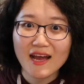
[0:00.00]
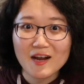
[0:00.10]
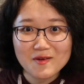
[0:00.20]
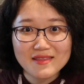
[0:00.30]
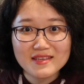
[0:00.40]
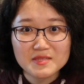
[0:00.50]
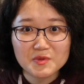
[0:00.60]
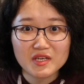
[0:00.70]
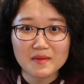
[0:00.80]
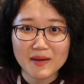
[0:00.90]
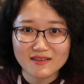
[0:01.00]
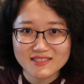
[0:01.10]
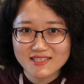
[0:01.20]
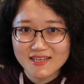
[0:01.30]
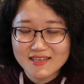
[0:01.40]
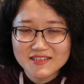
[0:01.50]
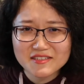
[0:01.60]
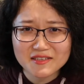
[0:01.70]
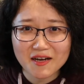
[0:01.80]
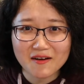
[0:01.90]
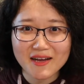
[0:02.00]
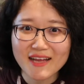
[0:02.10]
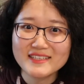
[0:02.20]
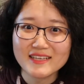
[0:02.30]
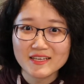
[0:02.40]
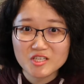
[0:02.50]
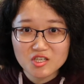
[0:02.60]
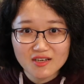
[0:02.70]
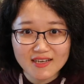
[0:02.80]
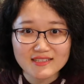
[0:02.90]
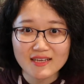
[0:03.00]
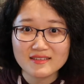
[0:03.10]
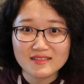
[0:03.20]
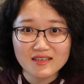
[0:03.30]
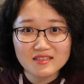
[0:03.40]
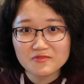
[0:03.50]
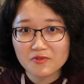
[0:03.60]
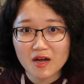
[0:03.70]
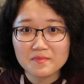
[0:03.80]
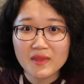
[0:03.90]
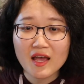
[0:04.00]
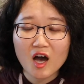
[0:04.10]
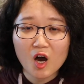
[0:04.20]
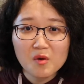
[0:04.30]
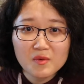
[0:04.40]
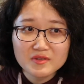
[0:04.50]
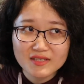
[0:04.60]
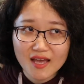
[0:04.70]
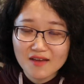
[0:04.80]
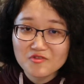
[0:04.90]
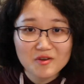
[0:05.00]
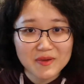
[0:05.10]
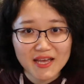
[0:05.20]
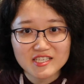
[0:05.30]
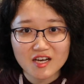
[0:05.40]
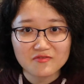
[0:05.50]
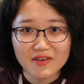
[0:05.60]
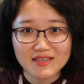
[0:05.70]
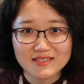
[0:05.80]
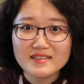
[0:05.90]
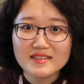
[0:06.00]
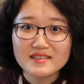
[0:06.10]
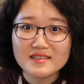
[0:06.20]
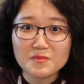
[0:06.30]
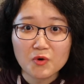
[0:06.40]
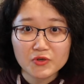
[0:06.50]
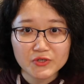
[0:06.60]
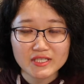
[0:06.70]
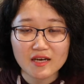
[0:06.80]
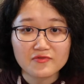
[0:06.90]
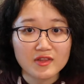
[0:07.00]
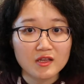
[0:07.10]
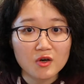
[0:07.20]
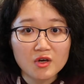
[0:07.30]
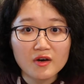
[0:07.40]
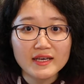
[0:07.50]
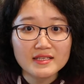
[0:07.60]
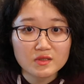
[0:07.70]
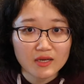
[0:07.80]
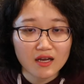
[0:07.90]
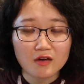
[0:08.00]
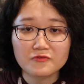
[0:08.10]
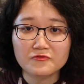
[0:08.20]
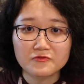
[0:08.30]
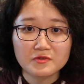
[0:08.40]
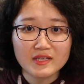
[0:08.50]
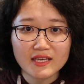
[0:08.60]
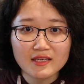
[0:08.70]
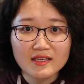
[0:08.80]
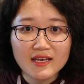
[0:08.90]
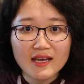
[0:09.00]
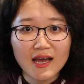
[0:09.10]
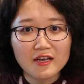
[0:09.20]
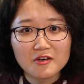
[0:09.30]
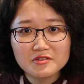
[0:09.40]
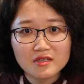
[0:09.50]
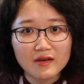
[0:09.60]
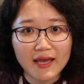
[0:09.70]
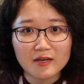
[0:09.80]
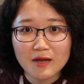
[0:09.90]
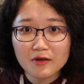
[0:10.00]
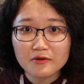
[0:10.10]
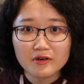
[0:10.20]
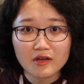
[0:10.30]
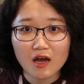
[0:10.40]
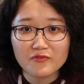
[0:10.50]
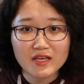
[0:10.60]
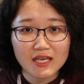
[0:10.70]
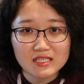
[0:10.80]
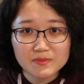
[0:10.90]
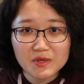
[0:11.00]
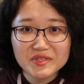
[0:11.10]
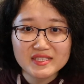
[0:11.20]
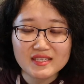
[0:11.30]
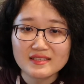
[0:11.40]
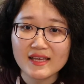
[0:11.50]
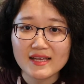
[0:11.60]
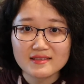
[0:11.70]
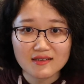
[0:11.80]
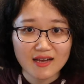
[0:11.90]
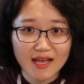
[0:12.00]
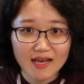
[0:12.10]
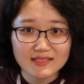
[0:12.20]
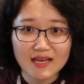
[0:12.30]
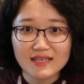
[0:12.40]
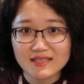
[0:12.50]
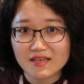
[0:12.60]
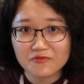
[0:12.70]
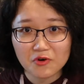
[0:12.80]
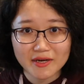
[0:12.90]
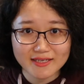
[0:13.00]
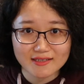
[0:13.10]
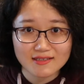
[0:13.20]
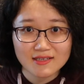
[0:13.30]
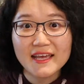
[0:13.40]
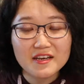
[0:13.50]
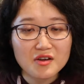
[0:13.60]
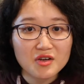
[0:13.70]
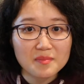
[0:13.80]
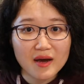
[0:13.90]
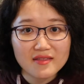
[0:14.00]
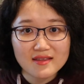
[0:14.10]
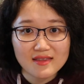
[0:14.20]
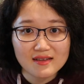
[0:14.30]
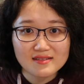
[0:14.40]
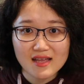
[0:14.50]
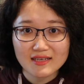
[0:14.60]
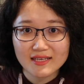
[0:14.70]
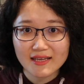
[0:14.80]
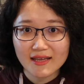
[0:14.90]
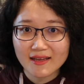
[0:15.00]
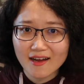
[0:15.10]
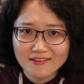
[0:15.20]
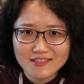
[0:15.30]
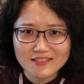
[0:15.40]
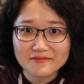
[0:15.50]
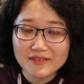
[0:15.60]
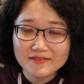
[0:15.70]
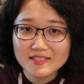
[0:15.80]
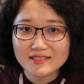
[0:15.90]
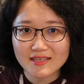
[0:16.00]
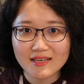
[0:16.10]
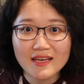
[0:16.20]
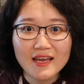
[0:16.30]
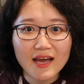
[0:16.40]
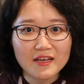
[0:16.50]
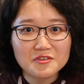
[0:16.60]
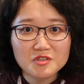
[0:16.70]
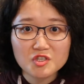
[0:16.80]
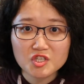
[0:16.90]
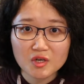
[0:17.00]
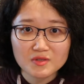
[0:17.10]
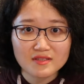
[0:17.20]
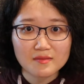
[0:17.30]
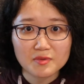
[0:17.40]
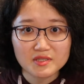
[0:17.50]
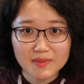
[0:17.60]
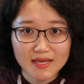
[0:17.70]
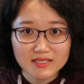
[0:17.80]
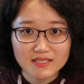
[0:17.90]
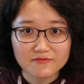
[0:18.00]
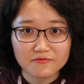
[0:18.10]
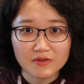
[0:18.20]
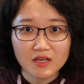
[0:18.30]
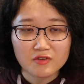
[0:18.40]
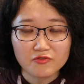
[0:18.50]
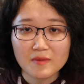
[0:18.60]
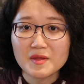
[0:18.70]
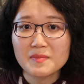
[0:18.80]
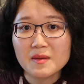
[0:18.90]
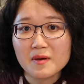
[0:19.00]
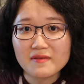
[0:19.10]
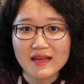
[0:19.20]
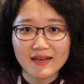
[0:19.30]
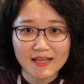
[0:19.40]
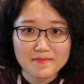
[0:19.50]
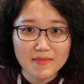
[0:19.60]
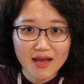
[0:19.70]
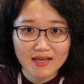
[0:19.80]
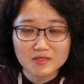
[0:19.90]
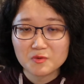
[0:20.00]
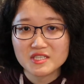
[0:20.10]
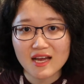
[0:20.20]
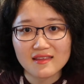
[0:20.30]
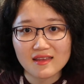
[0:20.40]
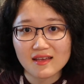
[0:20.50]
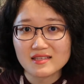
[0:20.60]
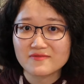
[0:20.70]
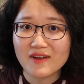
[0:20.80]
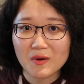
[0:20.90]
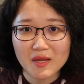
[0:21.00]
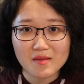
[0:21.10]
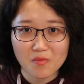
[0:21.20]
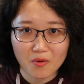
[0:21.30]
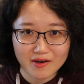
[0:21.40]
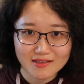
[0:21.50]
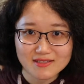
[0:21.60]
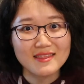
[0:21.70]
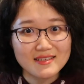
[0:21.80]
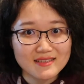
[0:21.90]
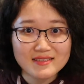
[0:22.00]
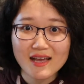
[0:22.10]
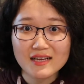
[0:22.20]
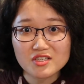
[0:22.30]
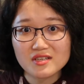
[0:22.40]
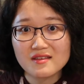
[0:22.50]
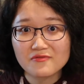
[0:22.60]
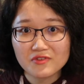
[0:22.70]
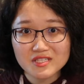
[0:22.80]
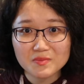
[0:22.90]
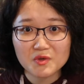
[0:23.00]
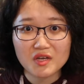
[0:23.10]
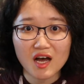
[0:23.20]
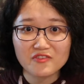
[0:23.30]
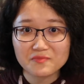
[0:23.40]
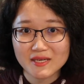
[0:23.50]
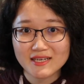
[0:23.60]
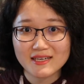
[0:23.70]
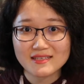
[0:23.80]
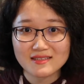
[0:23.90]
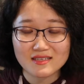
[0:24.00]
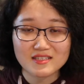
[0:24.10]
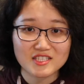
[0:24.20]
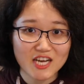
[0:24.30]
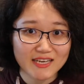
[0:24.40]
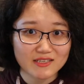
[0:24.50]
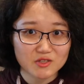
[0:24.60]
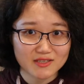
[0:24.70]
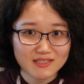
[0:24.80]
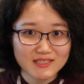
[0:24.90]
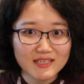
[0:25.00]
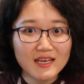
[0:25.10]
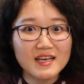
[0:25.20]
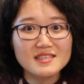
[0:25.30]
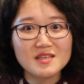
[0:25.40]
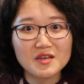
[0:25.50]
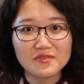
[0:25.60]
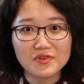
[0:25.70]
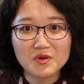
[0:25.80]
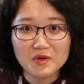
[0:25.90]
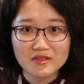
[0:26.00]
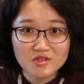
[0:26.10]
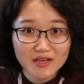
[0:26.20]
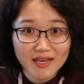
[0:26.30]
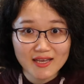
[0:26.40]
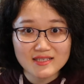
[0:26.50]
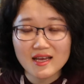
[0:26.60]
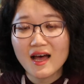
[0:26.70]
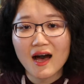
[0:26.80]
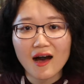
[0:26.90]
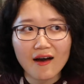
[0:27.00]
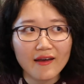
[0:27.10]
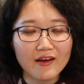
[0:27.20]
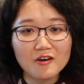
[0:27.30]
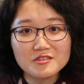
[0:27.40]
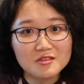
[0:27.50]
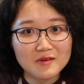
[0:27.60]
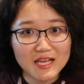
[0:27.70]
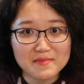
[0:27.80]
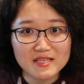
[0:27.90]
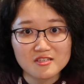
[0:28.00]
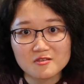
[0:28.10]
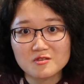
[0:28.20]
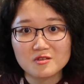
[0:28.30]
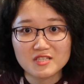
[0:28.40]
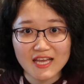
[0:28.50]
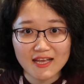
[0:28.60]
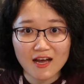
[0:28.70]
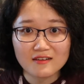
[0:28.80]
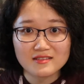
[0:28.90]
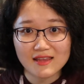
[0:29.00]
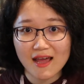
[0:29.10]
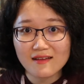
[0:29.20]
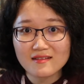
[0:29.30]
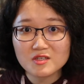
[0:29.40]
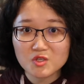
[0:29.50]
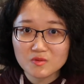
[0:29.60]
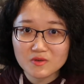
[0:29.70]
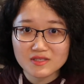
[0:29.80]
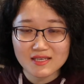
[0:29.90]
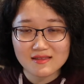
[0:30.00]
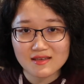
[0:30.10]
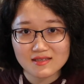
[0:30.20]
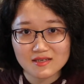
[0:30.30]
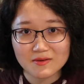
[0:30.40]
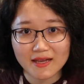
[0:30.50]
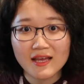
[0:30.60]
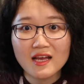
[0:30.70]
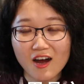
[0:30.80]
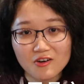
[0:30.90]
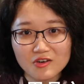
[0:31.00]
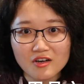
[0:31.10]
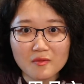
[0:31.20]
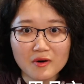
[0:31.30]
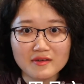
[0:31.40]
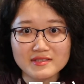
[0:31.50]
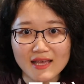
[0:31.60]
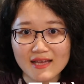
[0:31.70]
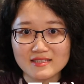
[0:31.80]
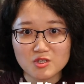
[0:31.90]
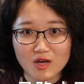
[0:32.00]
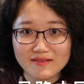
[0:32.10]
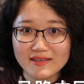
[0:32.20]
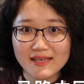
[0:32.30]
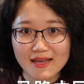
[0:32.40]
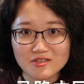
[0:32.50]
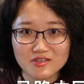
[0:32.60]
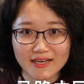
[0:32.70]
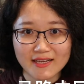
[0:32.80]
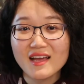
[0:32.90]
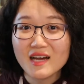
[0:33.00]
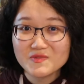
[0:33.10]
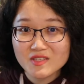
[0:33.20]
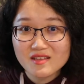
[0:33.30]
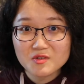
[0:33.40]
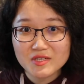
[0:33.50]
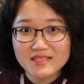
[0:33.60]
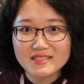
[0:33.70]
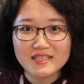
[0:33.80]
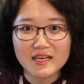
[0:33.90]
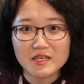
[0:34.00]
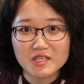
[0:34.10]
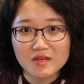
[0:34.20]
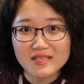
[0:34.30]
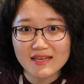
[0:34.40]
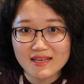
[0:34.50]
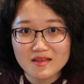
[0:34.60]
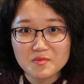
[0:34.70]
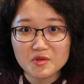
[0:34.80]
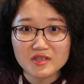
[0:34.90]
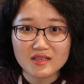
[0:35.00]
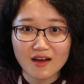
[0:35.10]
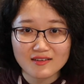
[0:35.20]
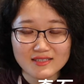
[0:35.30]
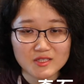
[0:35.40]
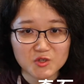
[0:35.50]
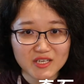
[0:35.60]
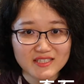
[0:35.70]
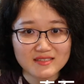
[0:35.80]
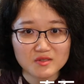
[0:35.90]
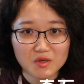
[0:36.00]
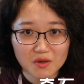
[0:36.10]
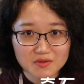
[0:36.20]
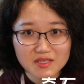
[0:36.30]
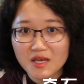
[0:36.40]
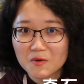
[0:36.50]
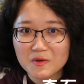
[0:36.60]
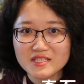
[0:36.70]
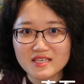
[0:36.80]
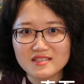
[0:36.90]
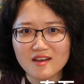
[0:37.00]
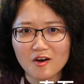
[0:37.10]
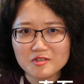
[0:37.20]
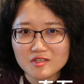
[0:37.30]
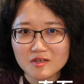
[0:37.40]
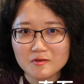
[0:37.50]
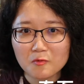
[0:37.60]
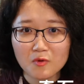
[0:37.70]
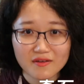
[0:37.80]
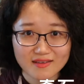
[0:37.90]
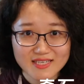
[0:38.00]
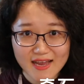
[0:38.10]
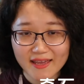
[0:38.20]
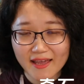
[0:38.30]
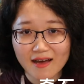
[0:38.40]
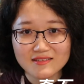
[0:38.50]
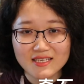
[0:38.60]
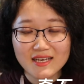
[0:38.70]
I read this book about 10 years ago and enjoyed and learned from almost every page of it. This is a portrait of the local history of Fuling and also a record of the experiences Hessler had as a foreigner. He wrote about the things that he encountered vividly and also showed the perspective from the people that he met, which I think is very important. This is actually the first book of Peter Hessler's China trilogy, so if you enjoy it, I also recommend you to check out the other 2 books in the series, Oracle Bones and Driving Country. After the trilogy, he wrote another book called Strange Stones, which is also worth checking out.